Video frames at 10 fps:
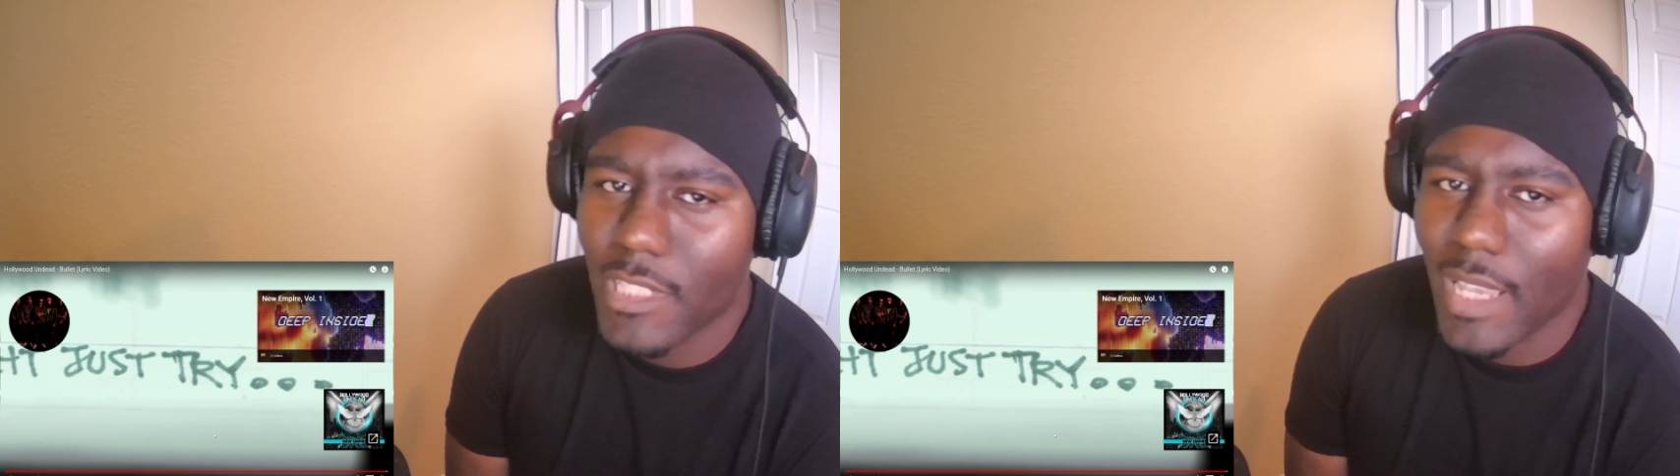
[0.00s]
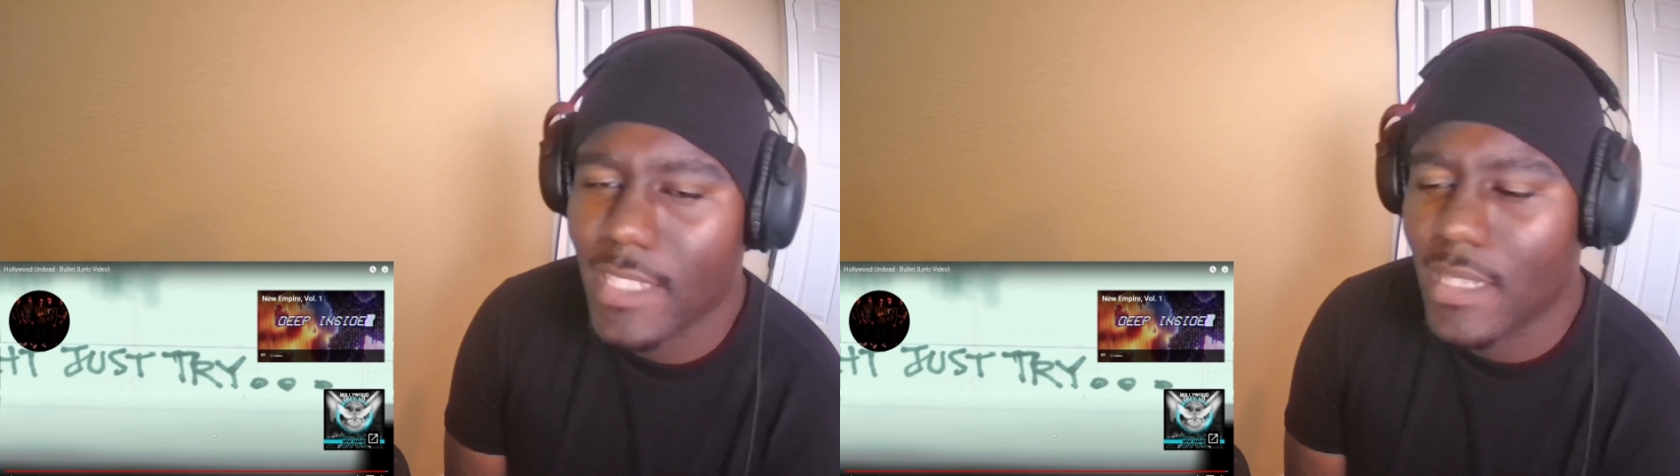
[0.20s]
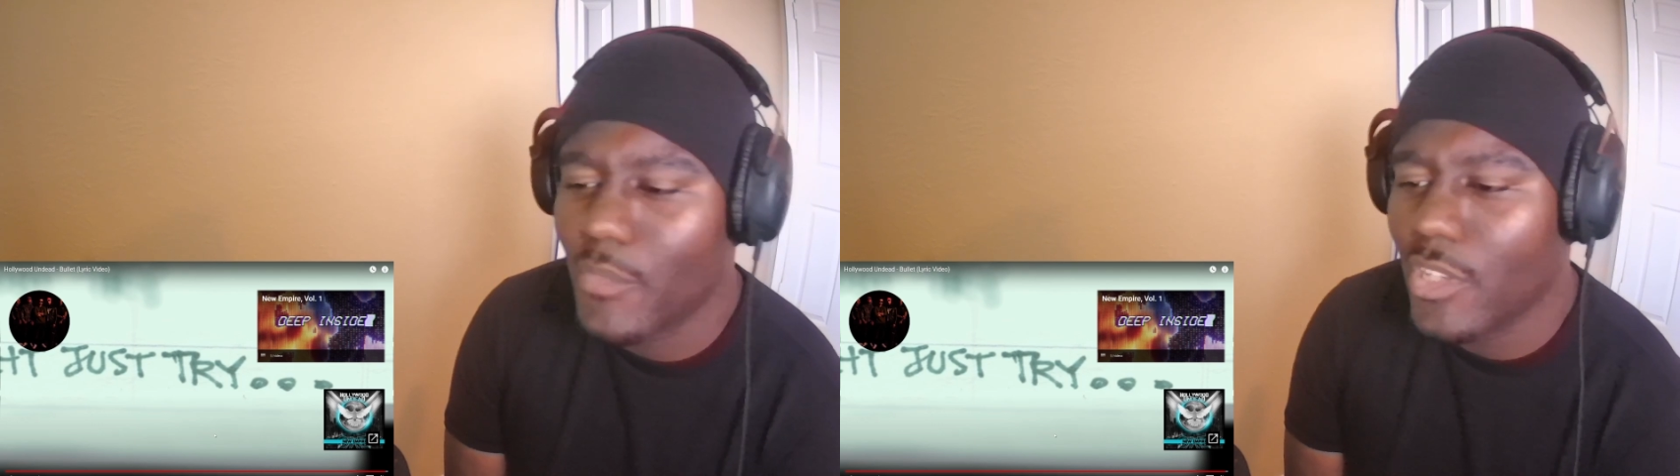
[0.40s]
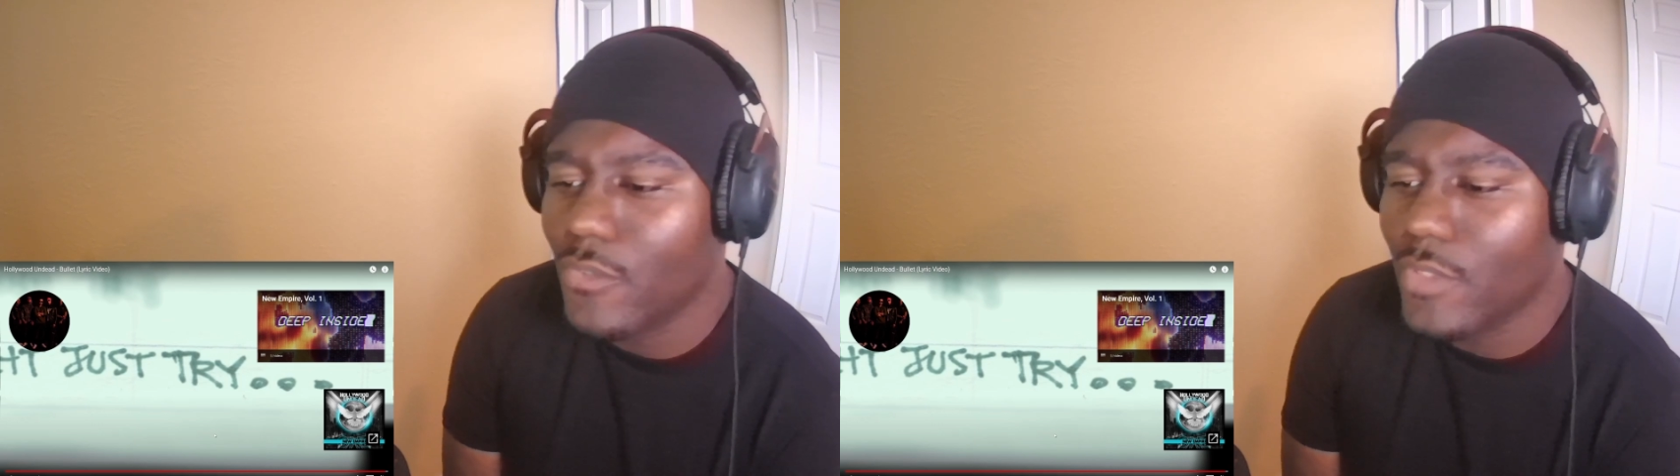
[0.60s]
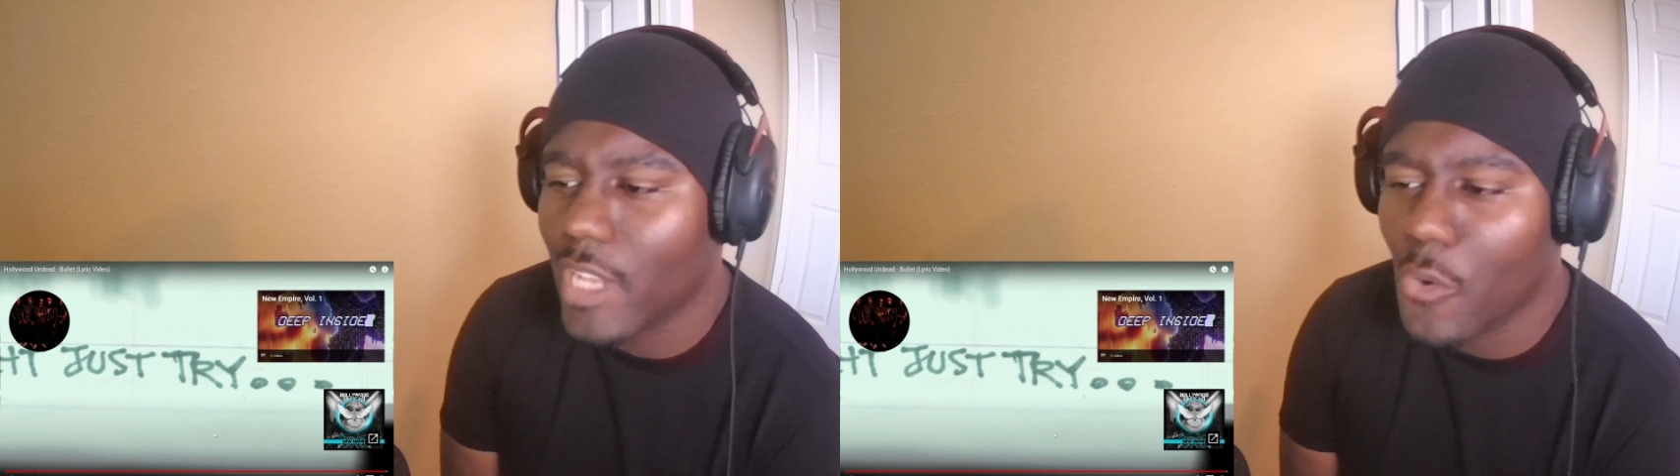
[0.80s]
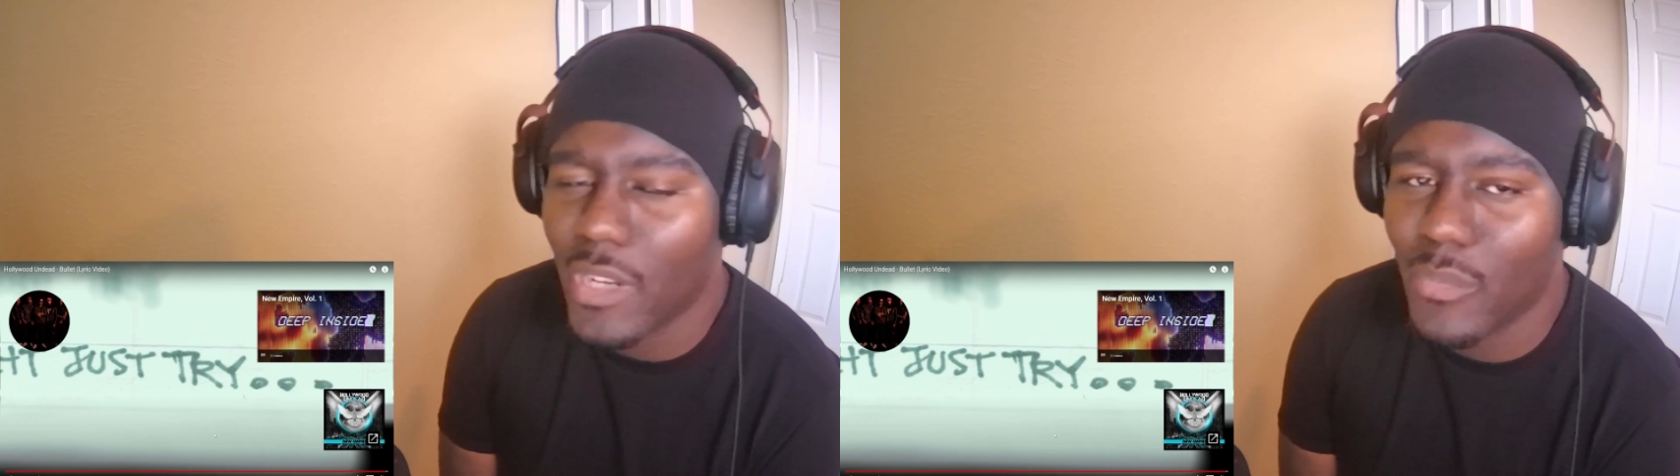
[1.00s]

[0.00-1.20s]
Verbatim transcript: as someone who's dealt with